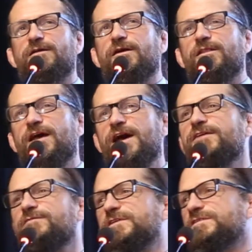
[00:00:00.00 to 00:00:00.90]
A lot
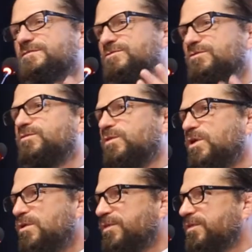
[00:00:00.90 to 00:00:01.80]
of this new
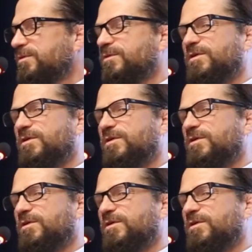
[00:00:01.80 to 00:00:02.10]
growth,